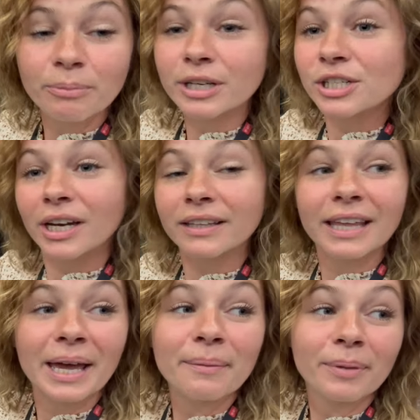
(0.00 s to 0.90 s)
appreciate
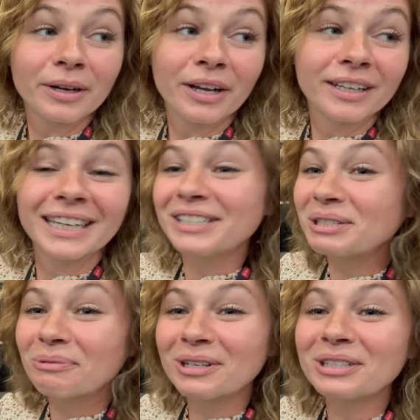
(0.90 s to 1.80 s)
that. But uh, yeah,
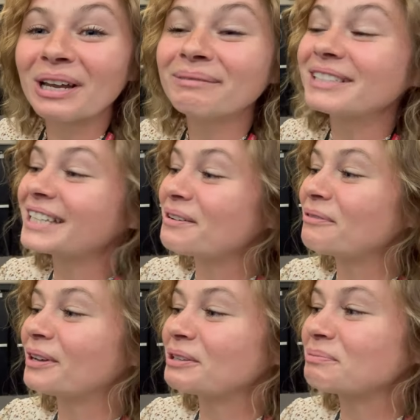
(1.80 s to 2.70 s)
just wanted to stop and say
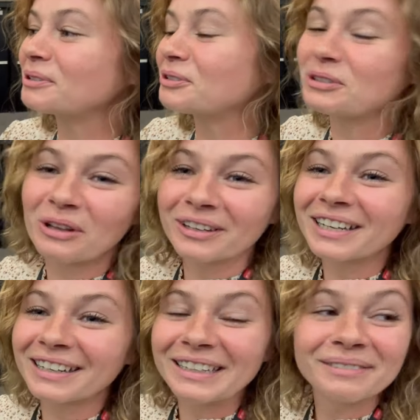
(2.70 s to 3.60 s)
we found Spencer's Lawn
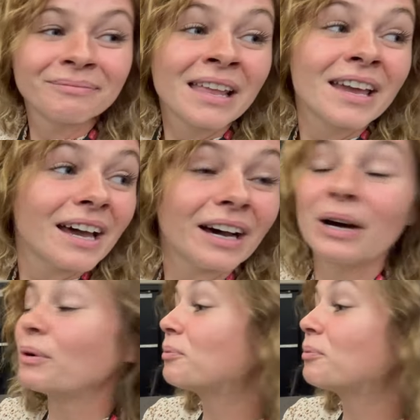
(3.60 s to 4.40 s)
Care. Uh, we're